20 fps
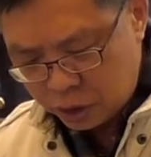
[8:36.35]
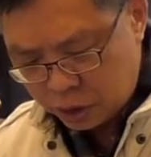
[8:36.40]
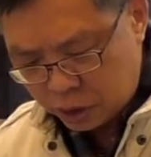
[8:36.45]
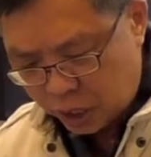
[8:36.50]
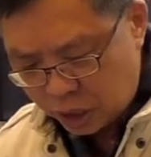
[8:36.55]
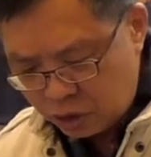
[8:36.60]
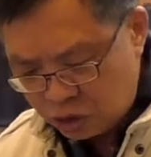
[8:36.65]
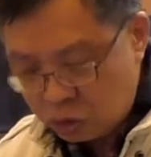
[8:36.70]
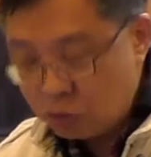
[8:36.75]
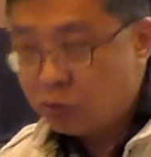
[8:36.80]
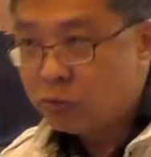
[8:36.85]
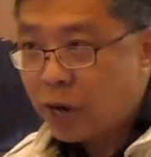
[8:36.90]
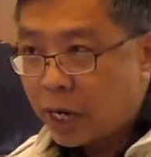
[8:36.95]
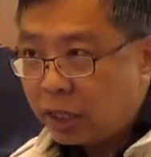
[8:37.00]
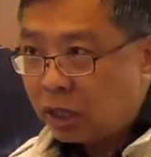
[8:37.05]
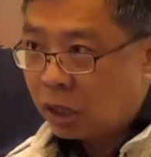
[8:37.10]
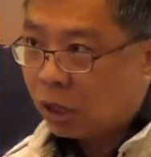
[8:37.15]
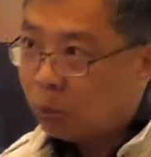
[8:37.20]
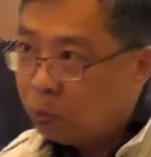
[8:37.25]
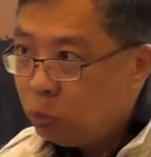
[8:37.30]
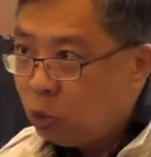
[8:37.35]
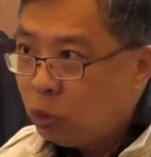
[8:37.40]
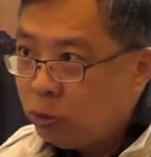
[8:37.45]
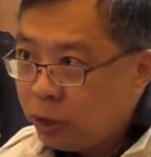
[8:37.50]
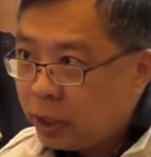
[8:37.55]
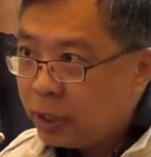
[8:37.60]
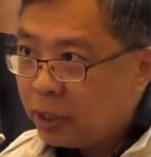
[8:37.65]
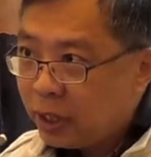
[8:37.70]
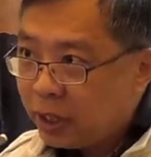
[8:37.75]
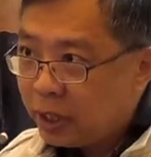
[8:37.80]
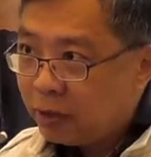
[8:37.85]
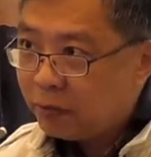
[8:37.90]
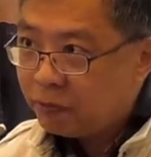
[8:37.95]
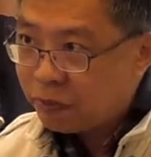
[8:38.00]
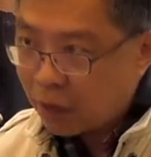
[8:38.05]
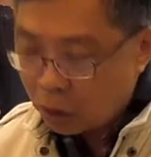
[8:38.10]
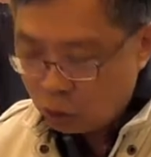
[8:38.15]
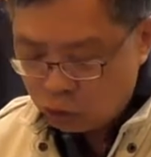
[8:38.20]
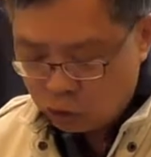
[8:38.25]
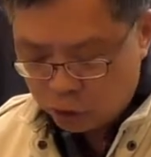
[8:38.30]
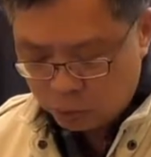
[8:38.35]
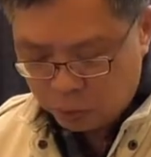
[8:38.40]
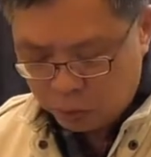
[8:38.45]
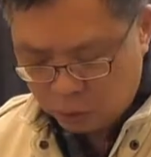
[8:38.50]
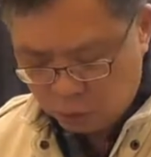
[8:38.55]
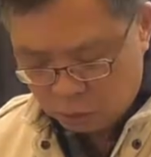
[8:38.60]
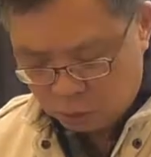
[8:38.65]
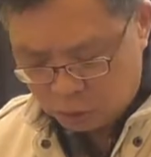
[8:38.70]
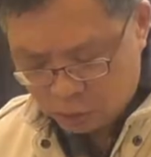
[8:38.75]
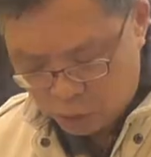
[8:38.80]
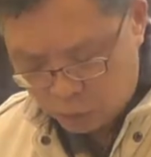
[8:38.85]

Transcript: right, to right communion and fellowship with the Lord